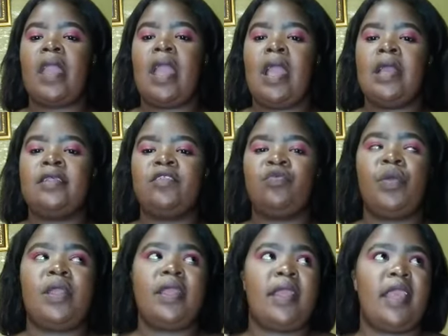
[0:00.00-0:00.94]
As
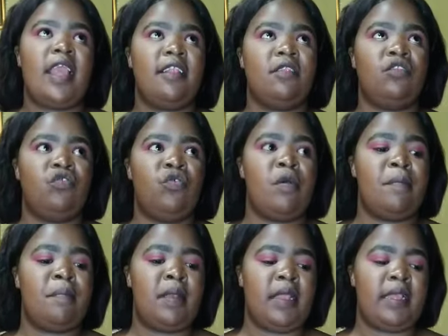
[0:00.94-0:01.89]
we get to a
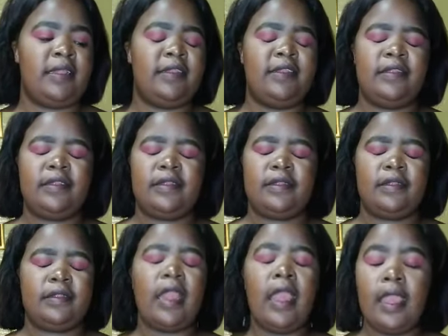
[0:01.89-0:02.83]
place,
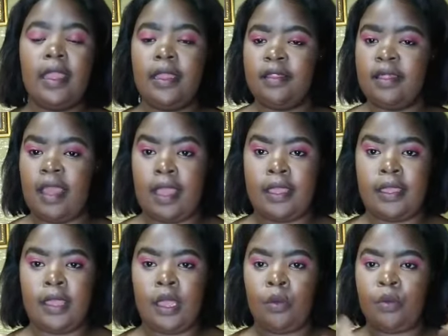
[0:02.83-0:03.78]
they are
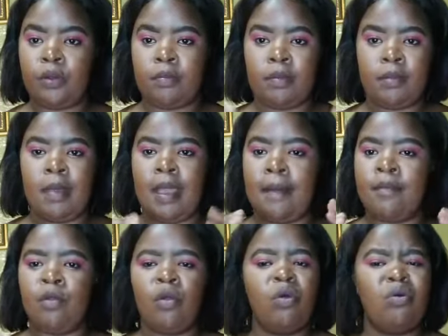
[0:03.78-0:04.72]
here with me.
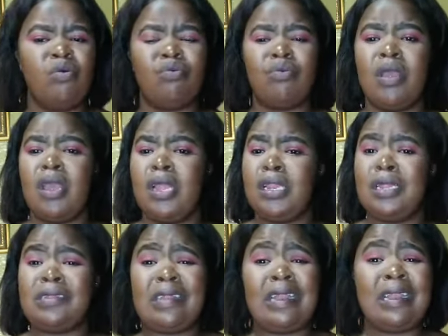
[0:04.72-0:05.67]
No,
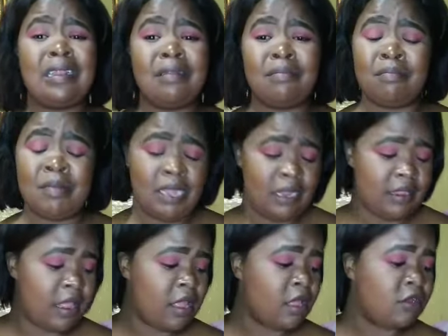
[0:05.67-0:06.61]
they're telling me
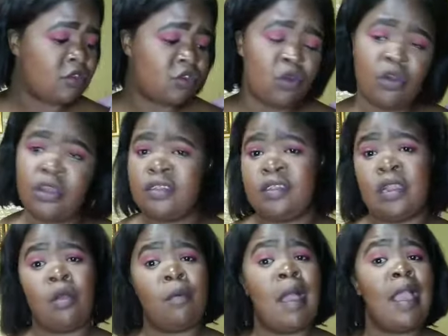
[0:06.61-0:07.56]
their stories
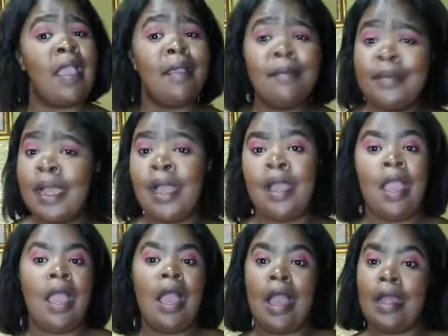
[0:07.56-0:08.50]
now. But hey,
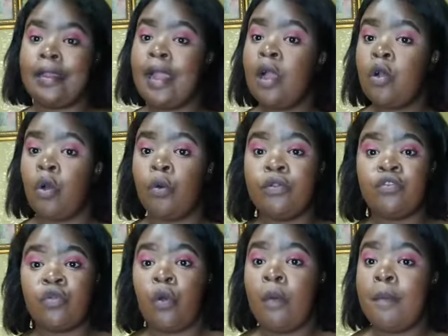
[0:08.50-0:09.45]
that
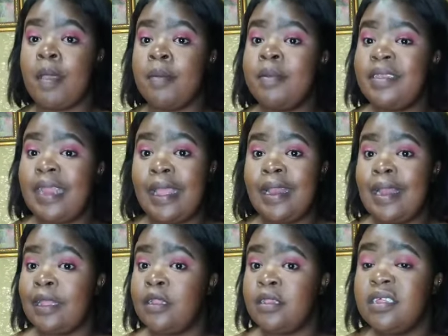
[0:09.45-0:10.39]
goes on baby day
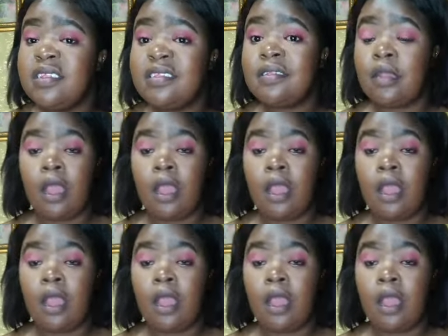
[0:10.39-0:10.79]
like this.